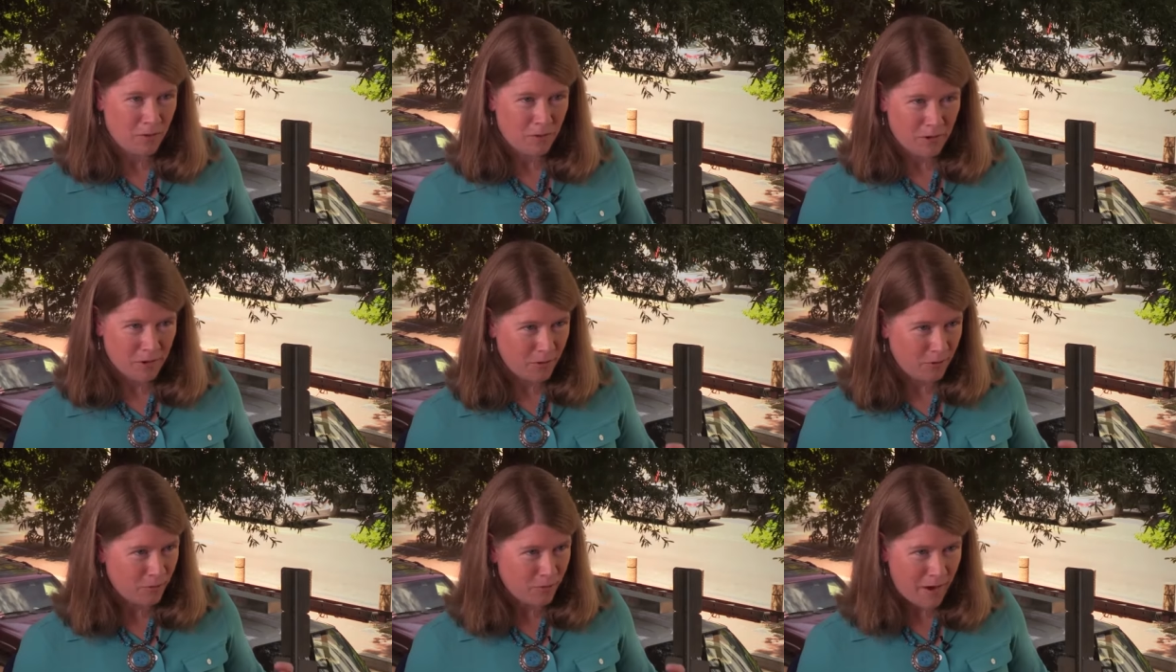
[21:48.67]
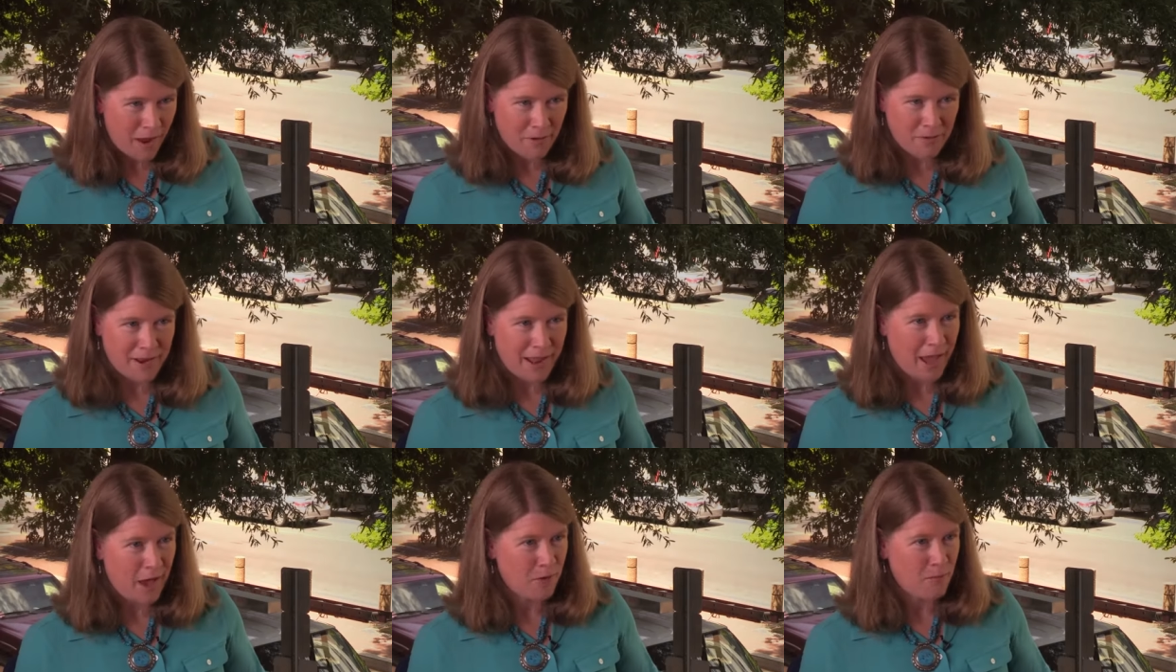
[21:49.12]
you know
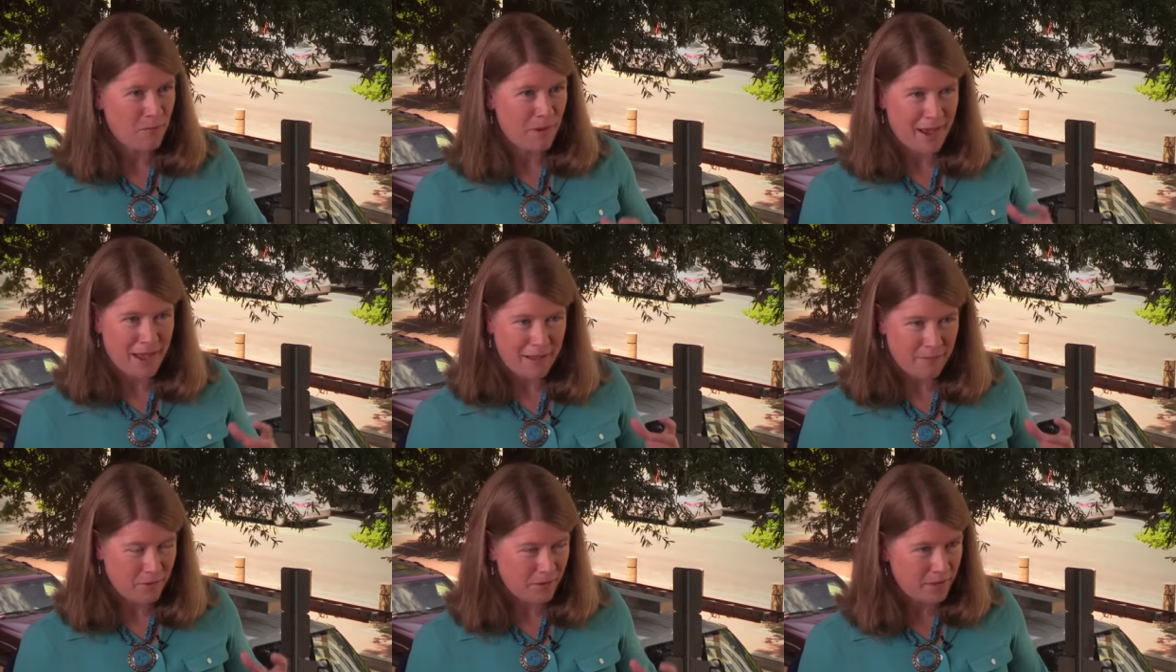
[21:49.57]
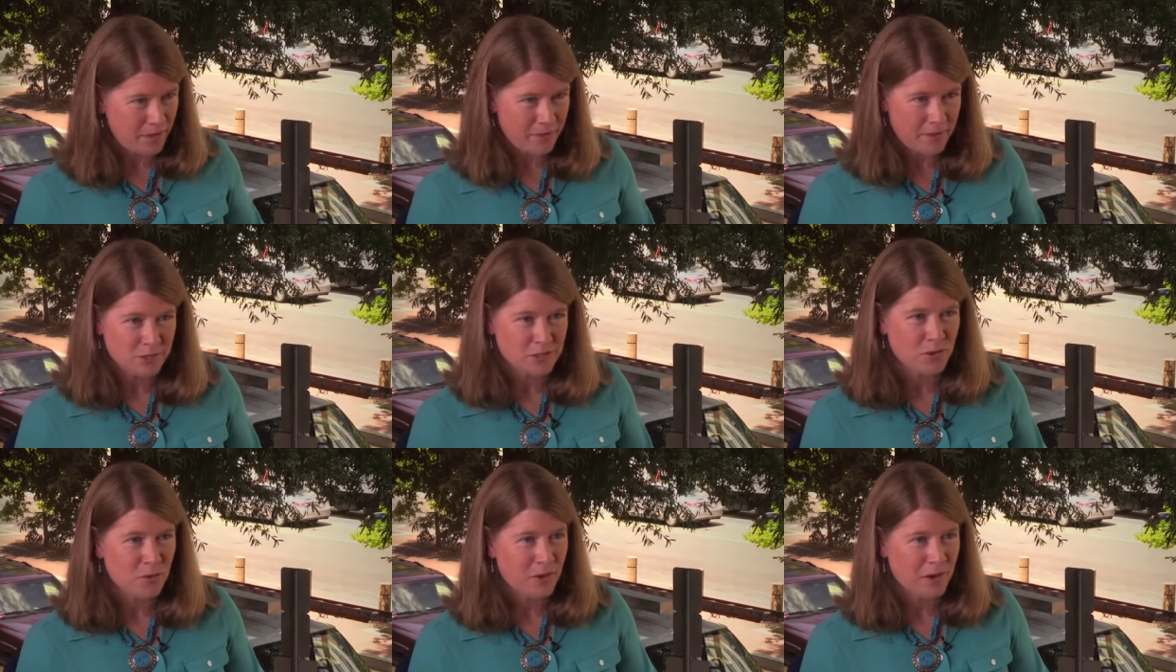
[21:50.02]
ground down by everything
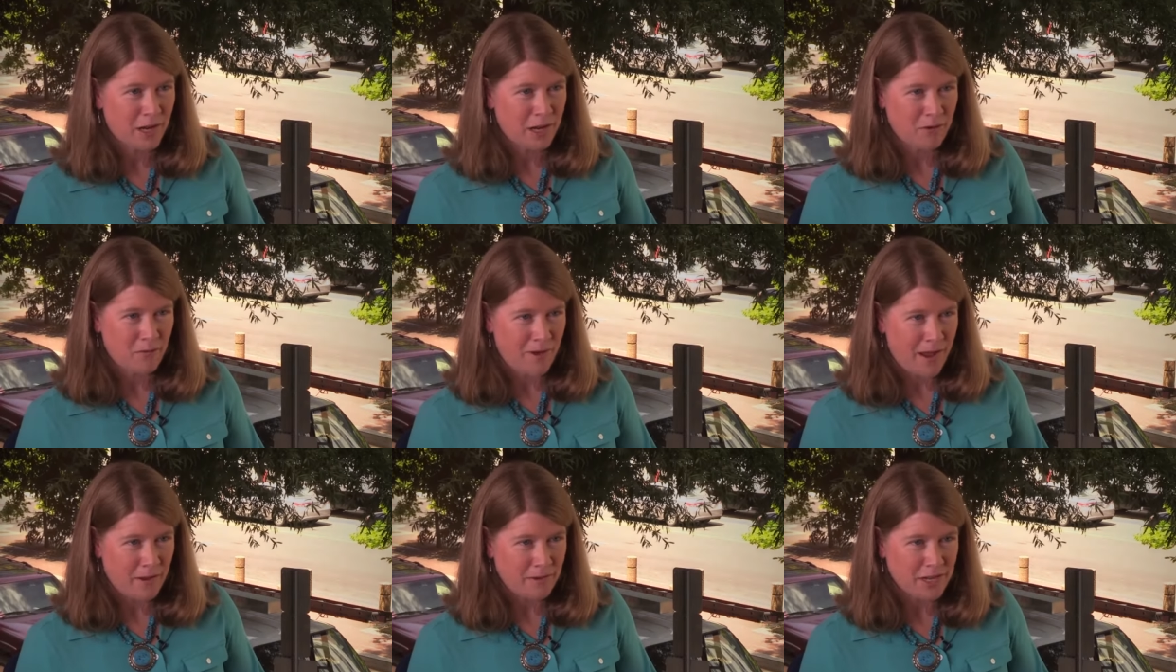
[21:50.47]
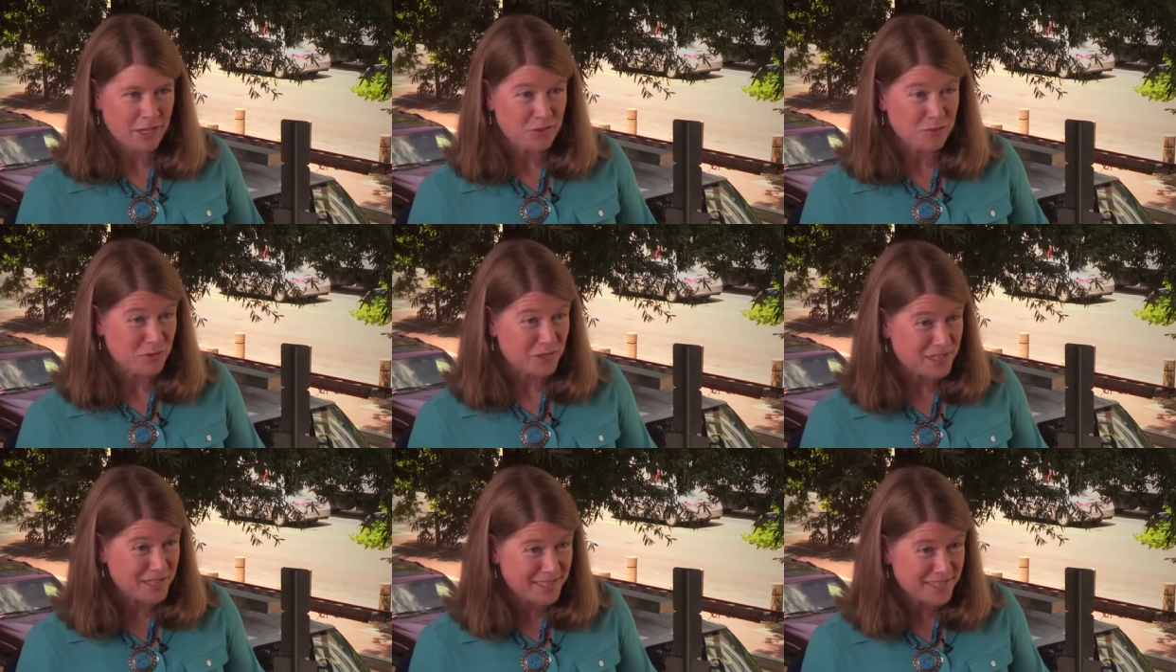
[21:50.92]
that's going on around us,
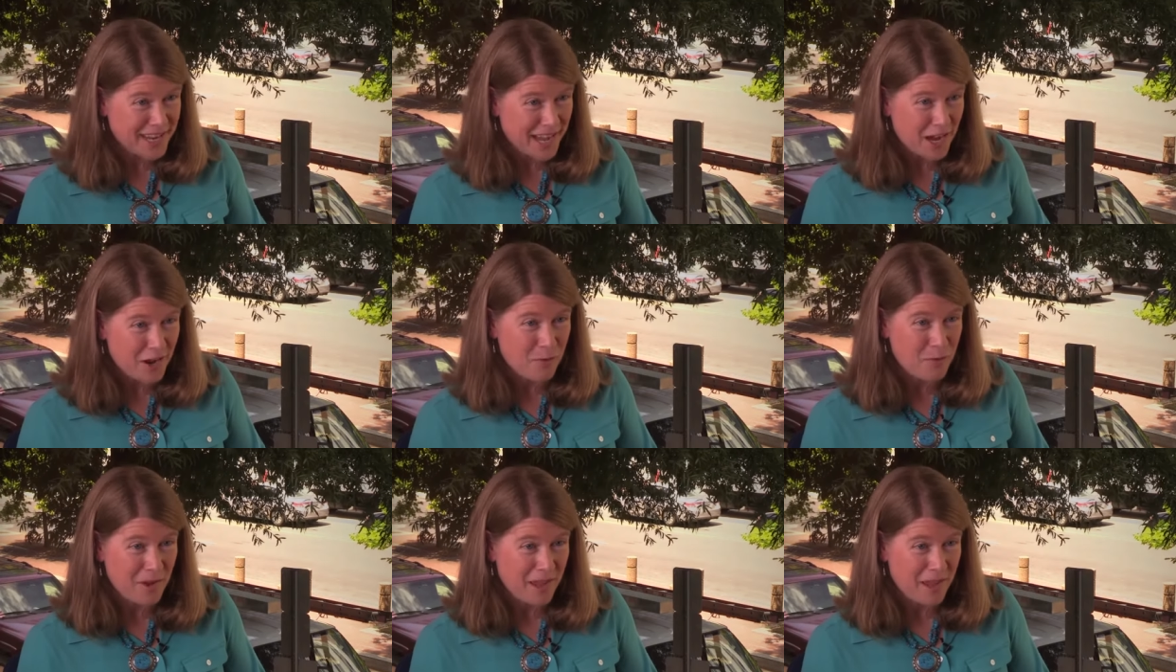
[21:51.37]
we're stuck.